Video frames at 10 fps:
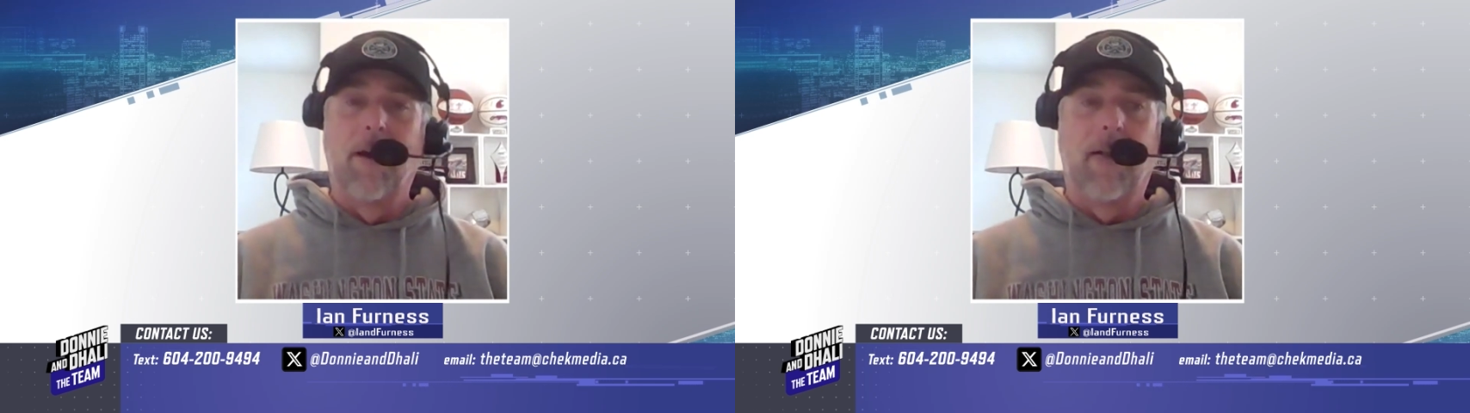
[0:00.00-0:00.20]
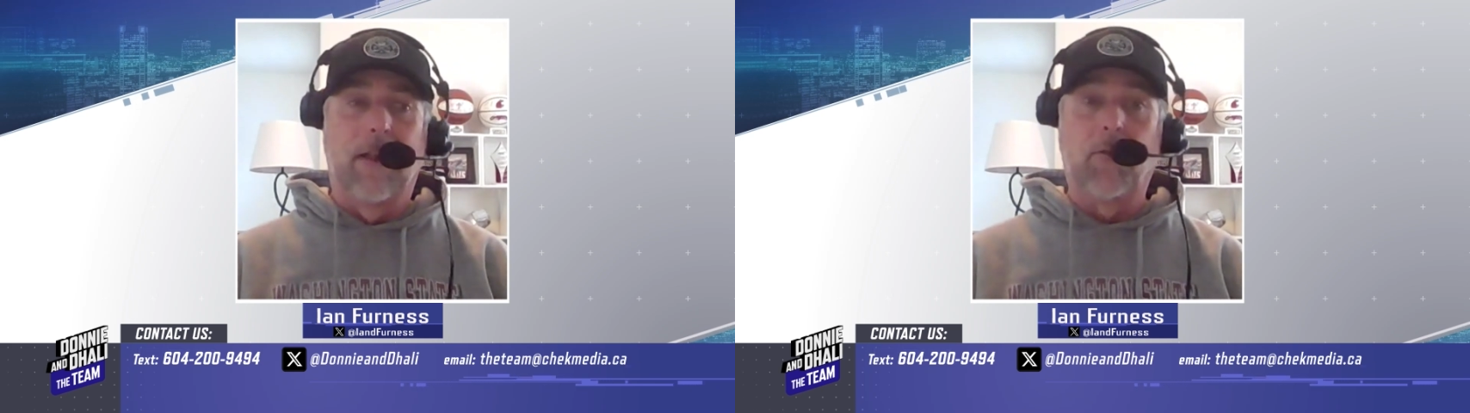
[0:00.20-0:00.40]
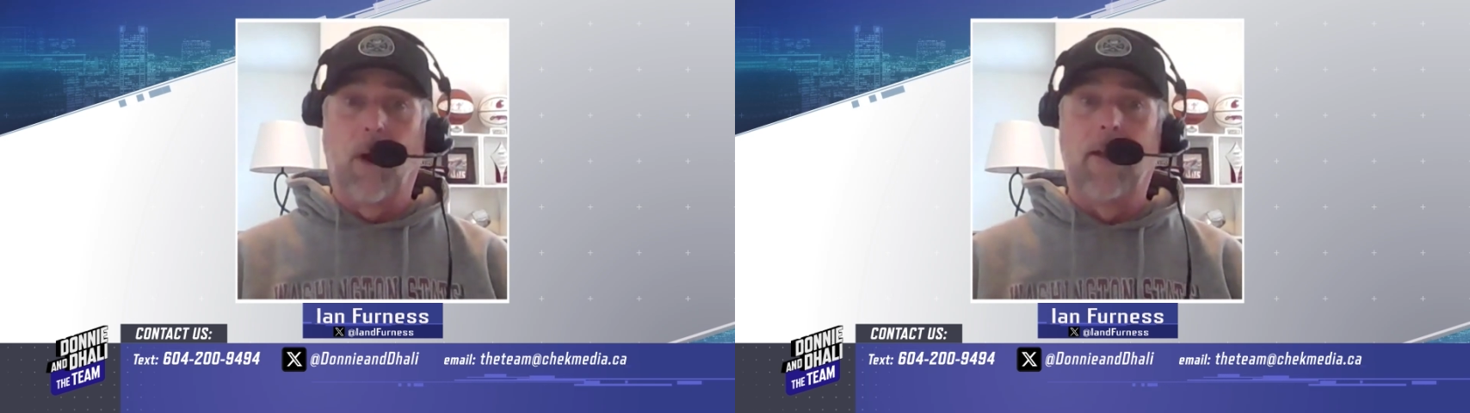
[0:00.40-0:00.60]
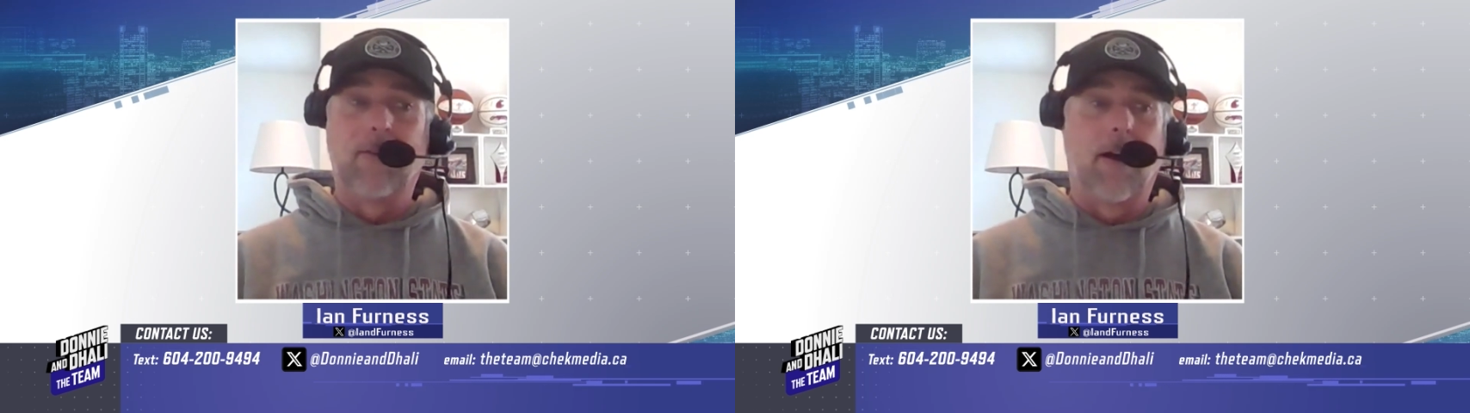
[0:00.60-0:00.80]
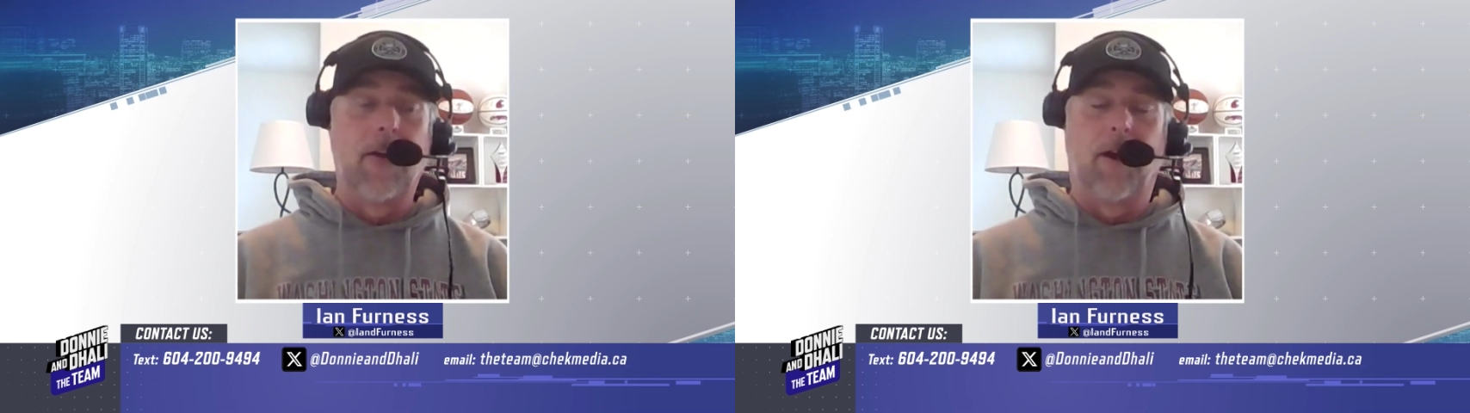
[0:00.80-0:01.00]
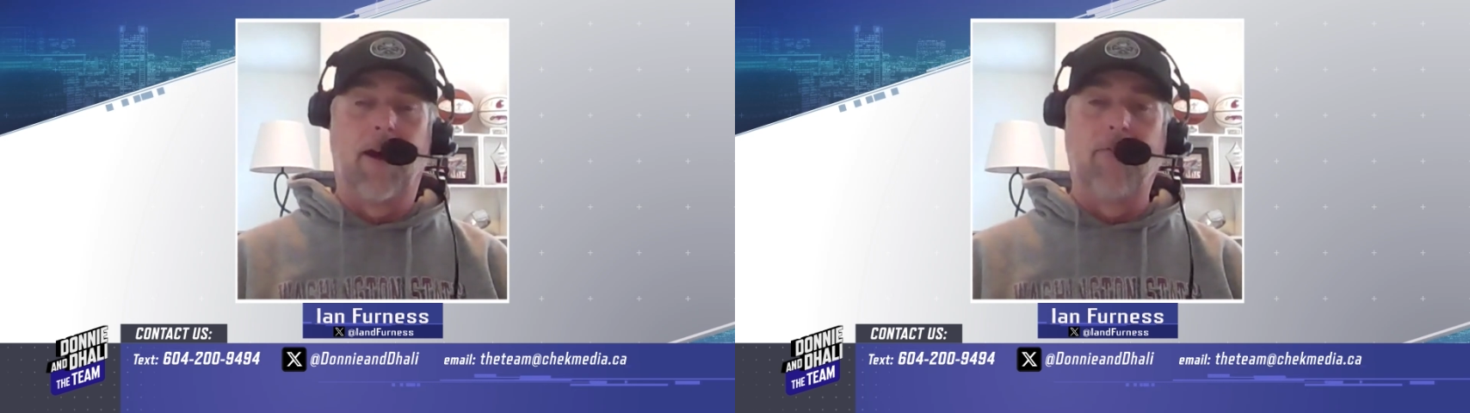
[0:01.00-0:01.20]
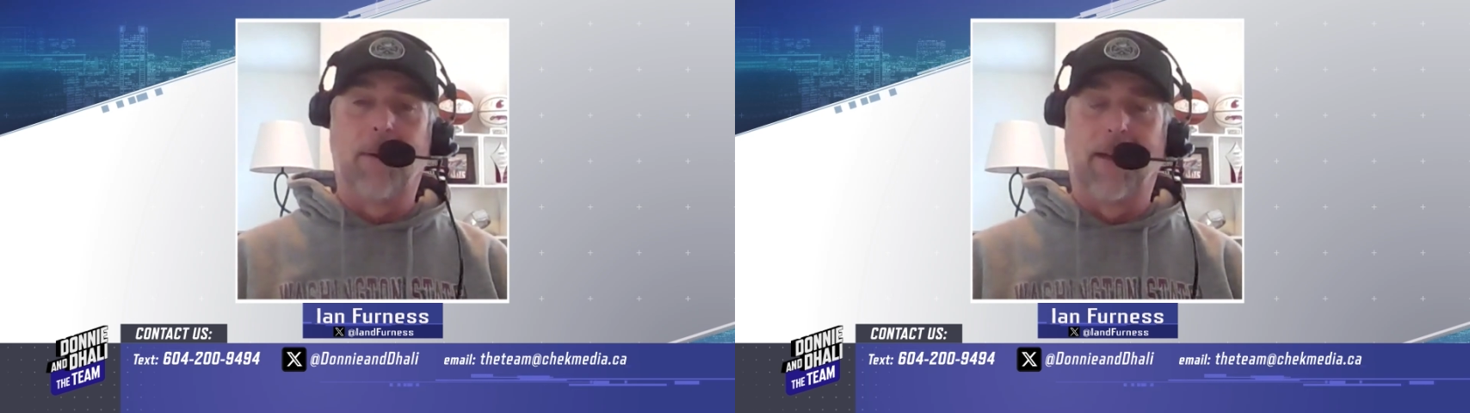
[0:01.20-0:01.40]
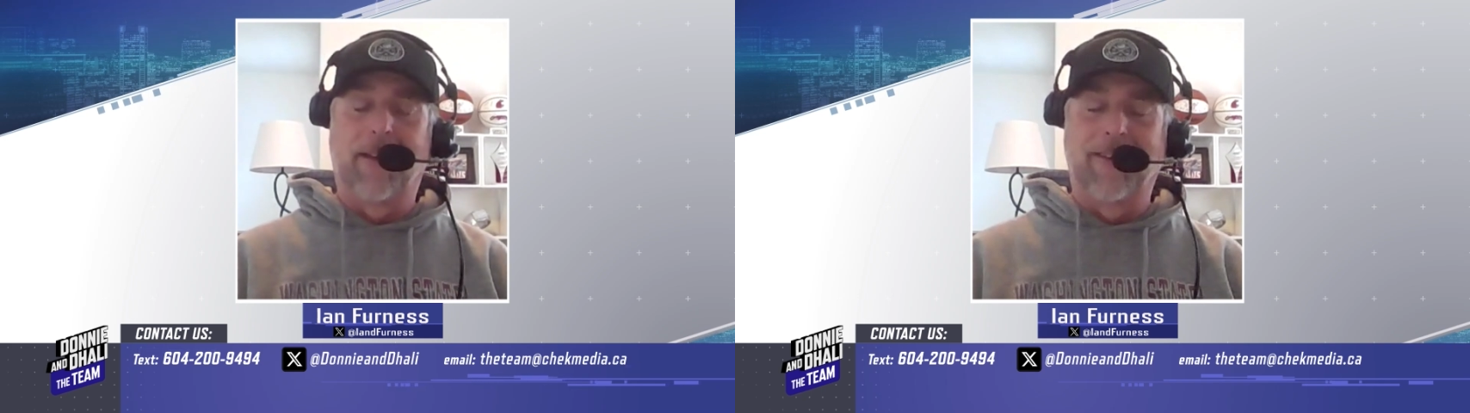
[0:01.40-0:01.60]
That's why it's a high draft pick.